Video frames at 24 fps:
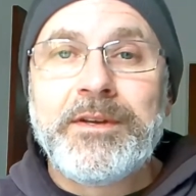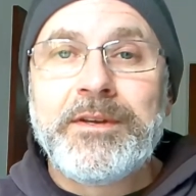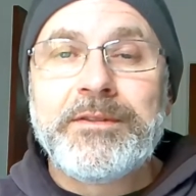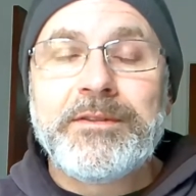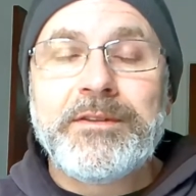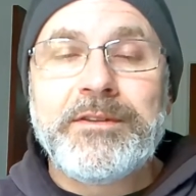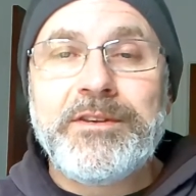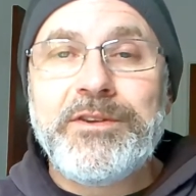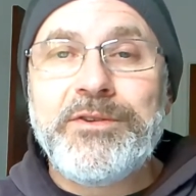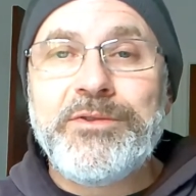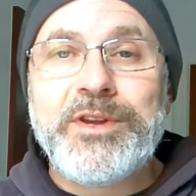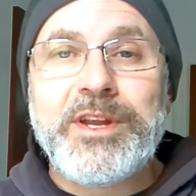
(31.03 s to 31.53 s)

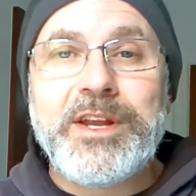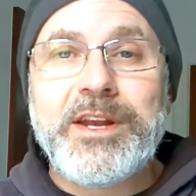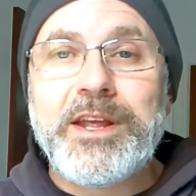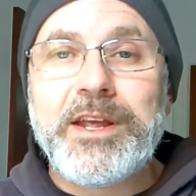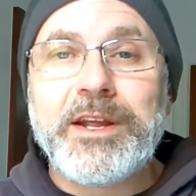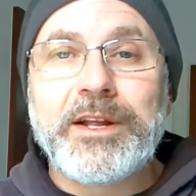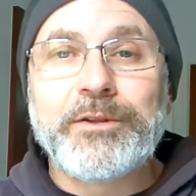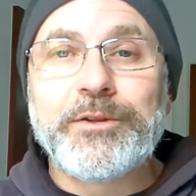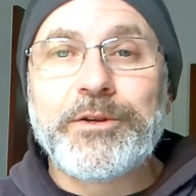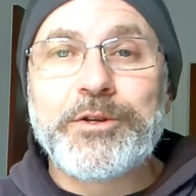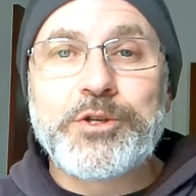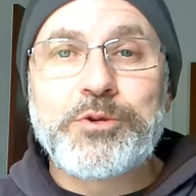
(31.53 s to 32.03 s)
then you need
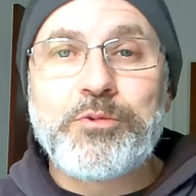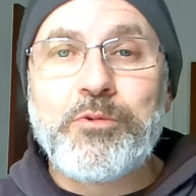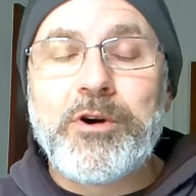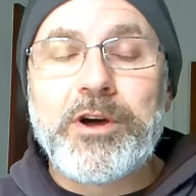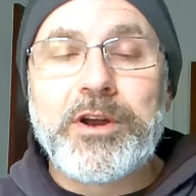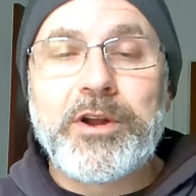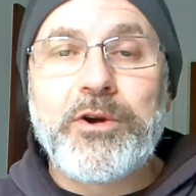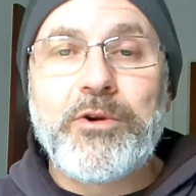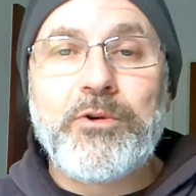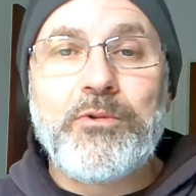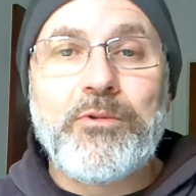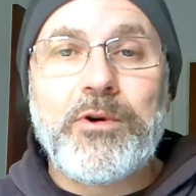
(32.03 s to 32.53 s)
English
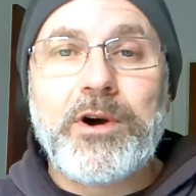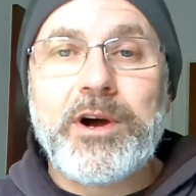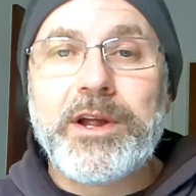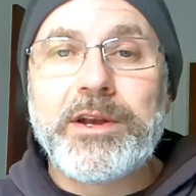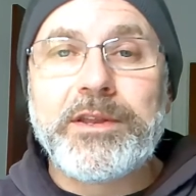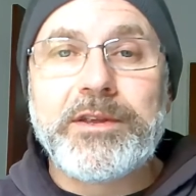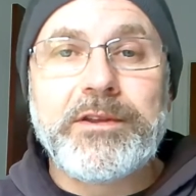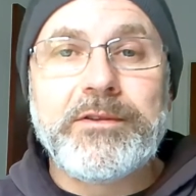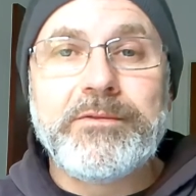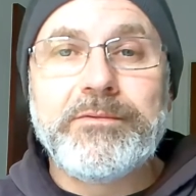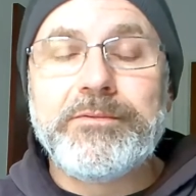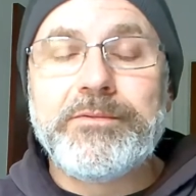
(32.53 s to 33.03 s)

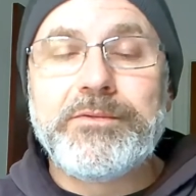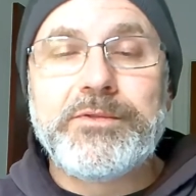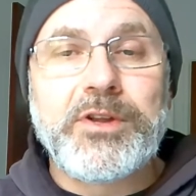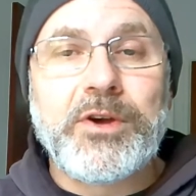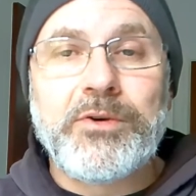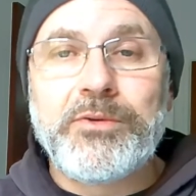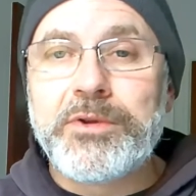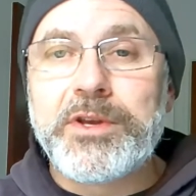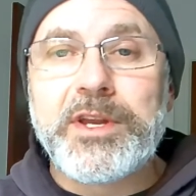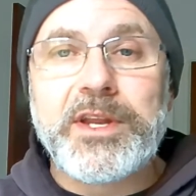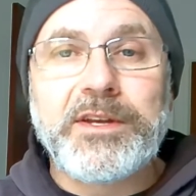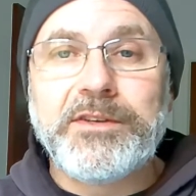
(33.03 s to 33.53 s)
101. You
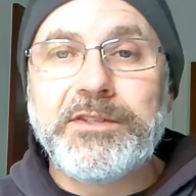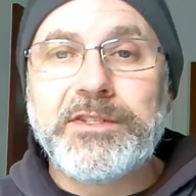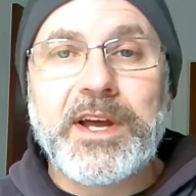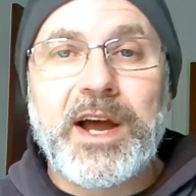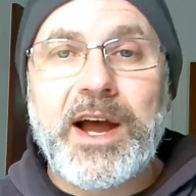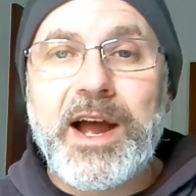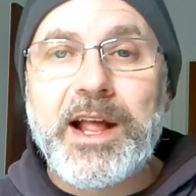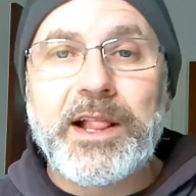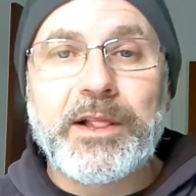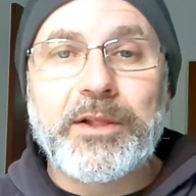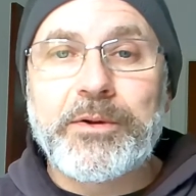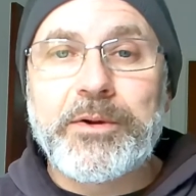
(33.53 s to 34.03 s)
don't need
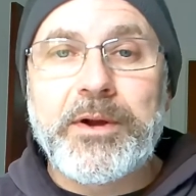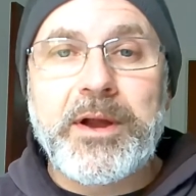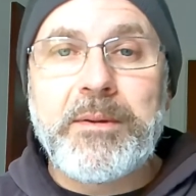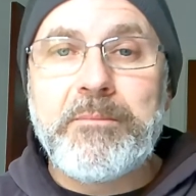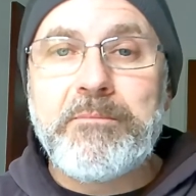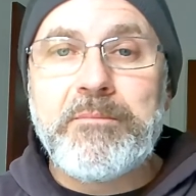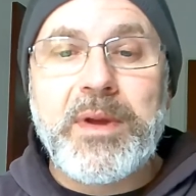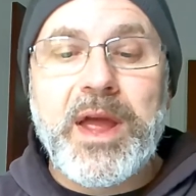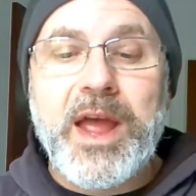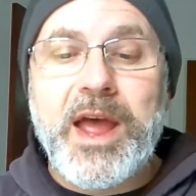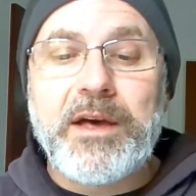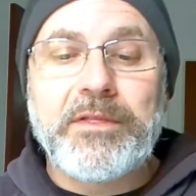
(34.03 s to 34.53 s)
Tyler
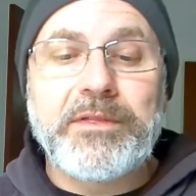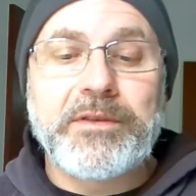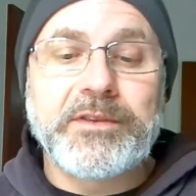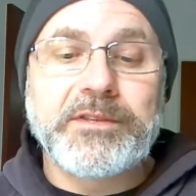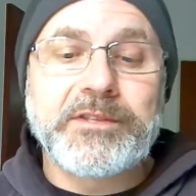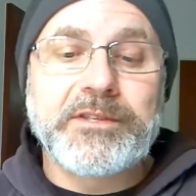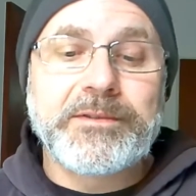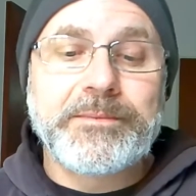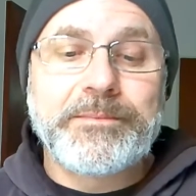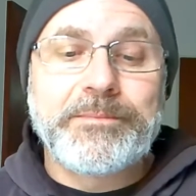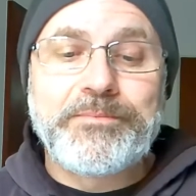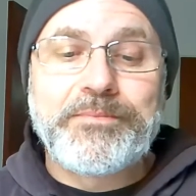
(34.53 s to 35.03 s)
M.
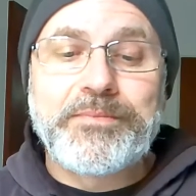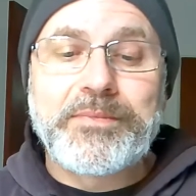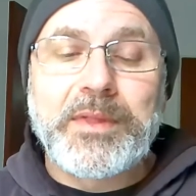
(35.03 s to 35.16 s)
Mathis.